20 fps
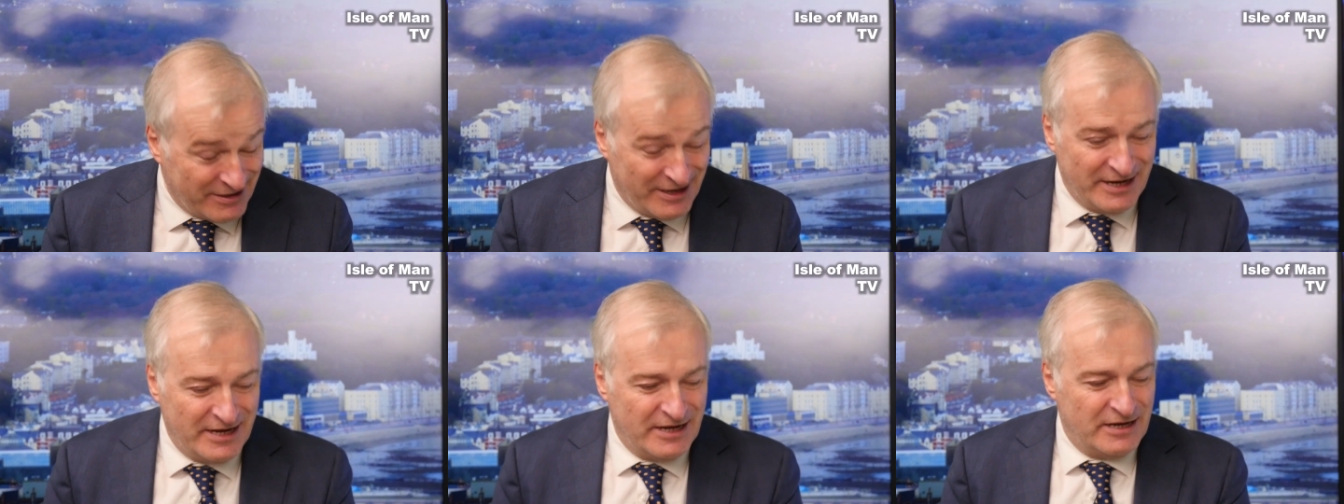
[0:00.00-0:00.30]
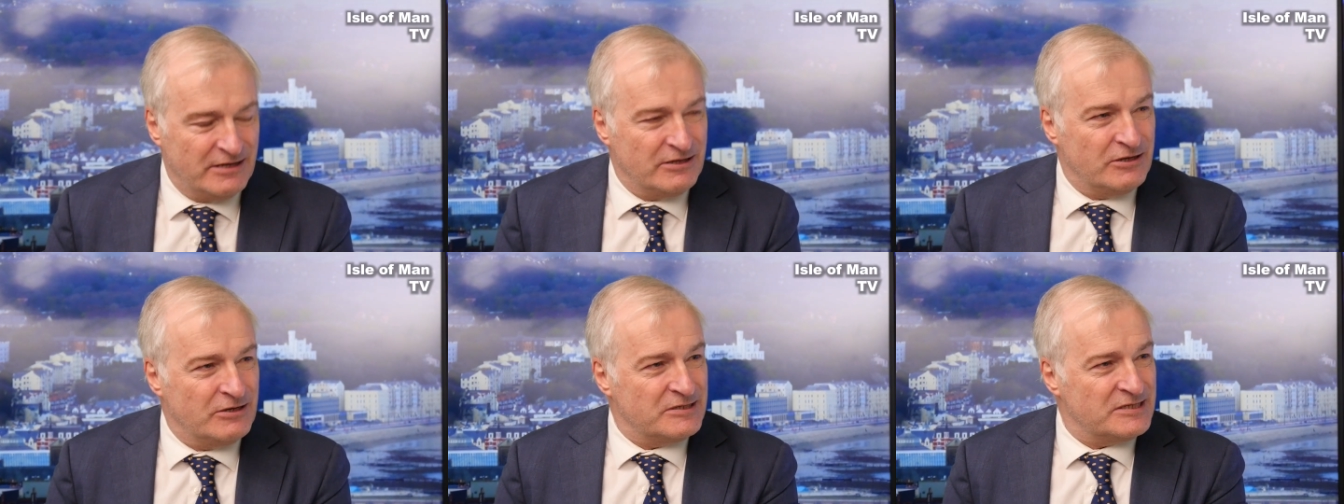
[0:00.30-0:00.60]
Yeah.
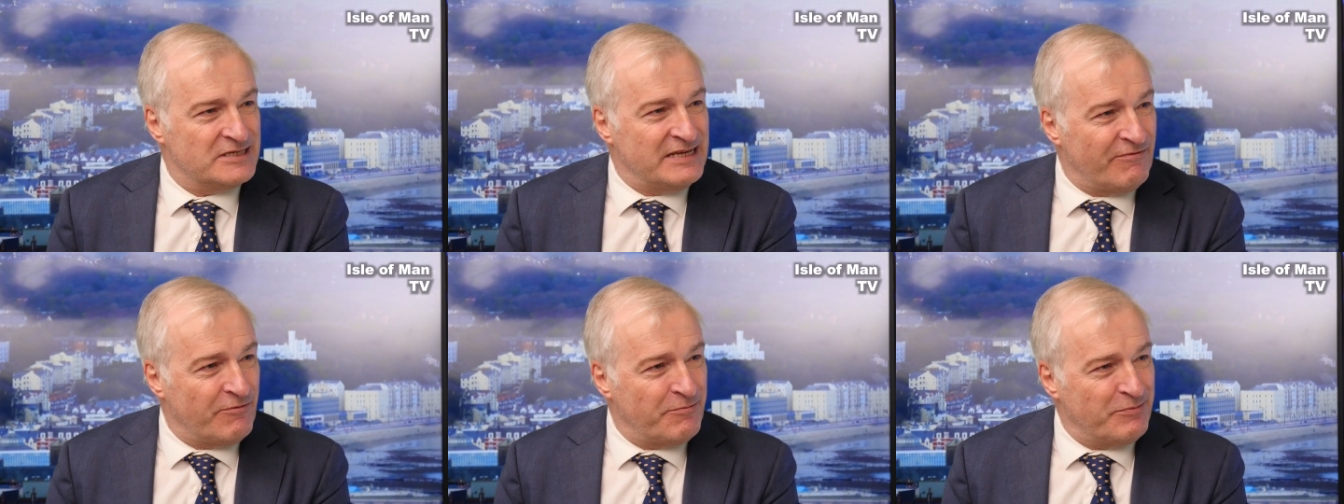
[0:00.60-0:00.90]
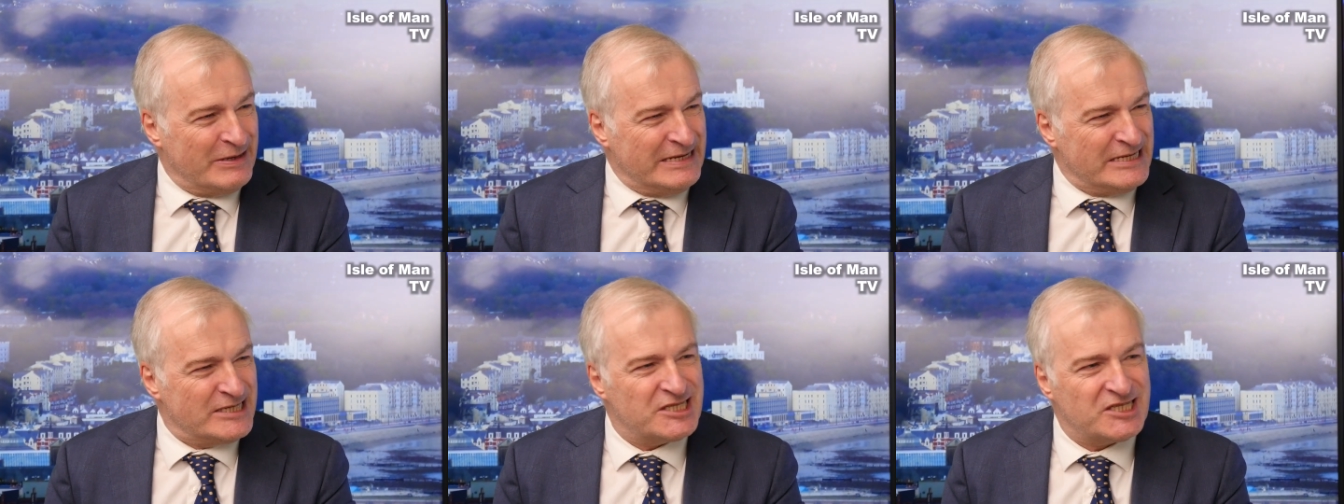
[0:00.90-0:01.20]
That's never
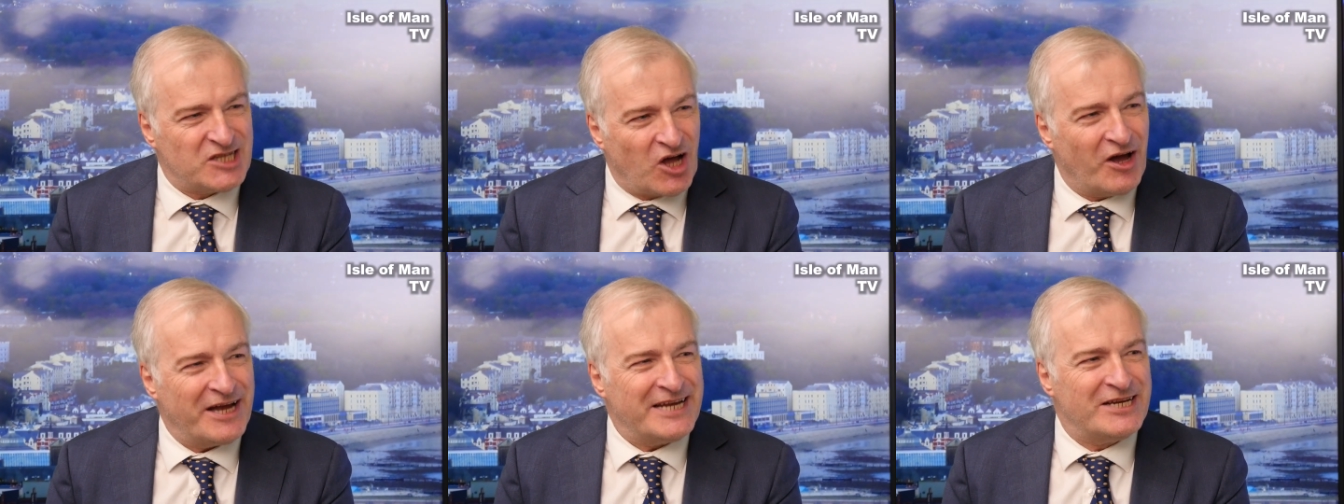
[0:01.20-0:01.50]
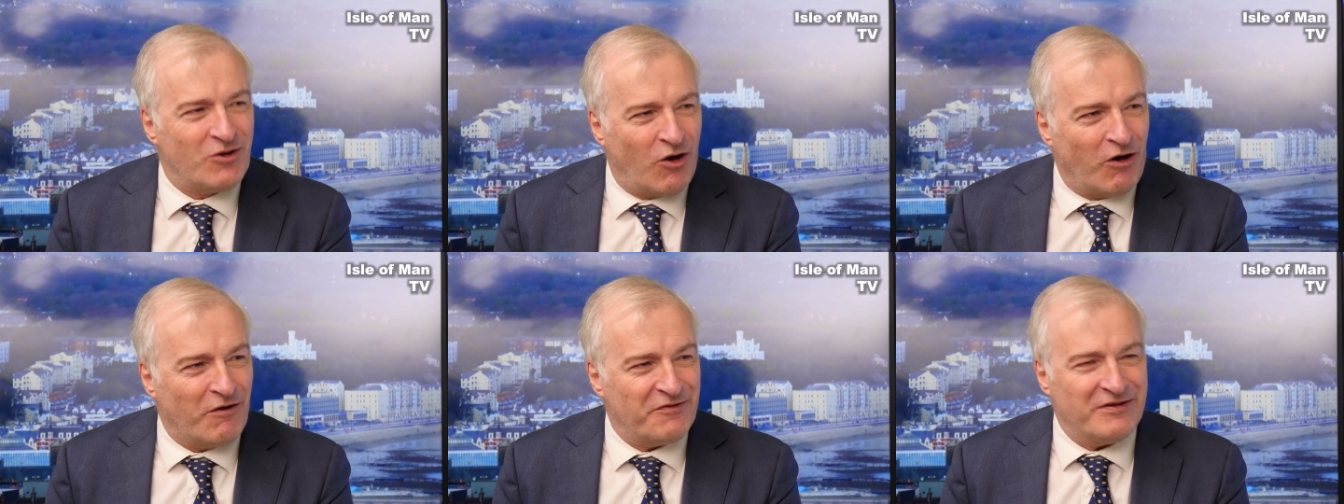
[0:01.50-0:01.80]
been
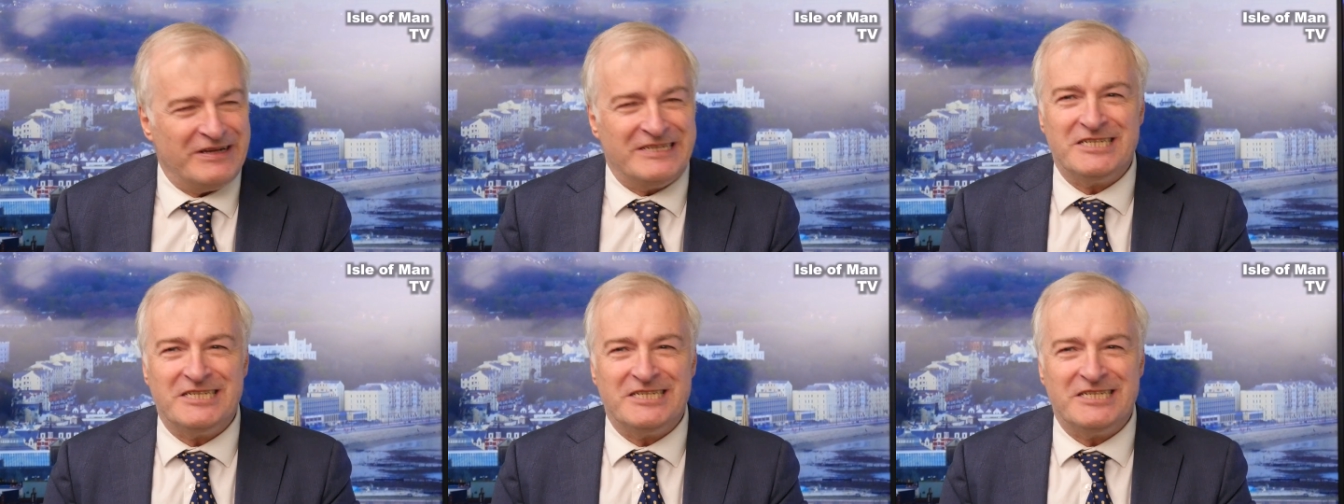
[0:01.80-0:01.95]
signed off.